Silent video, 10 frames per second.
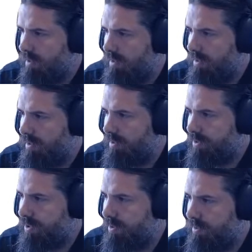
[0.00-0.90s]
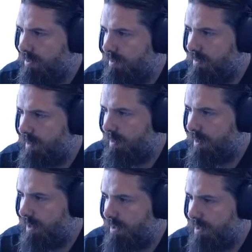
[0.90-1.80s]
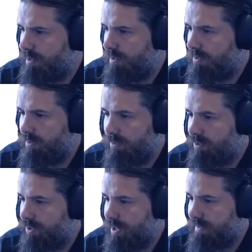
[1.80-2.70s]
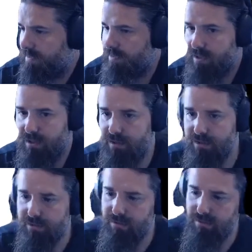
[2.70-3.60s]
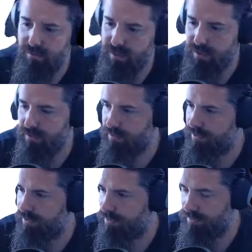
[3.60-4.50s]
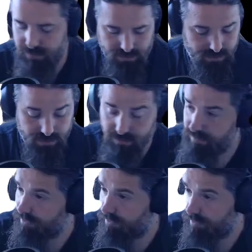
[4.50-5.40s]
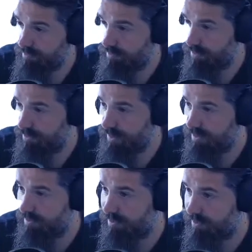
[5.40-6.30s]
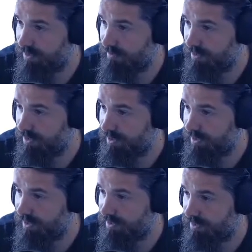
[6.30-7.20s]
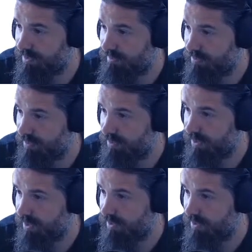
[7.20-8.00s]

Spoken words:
So maybe is executable just never returns true on Windows? Because that's certainly what this test seems to indicate.